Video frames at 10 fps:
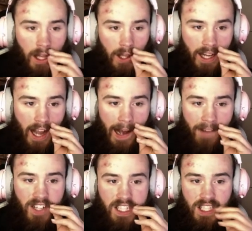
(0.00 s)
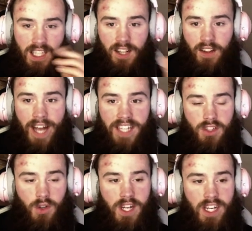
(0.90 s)
Like, obviously the last
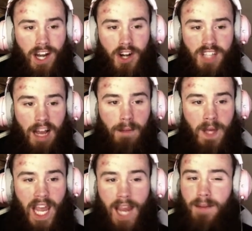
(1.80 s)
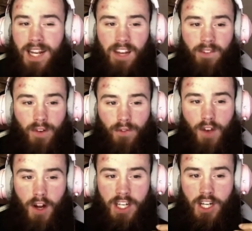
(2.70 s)
3 years I became an even
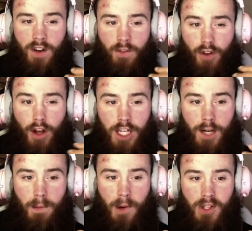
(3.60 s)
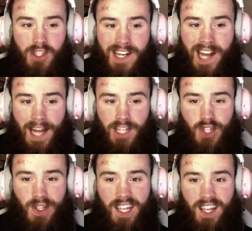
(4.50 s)
funnier and funnier person
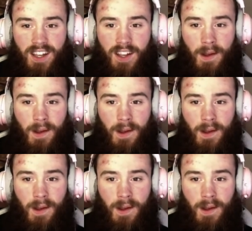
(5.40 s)
naturally,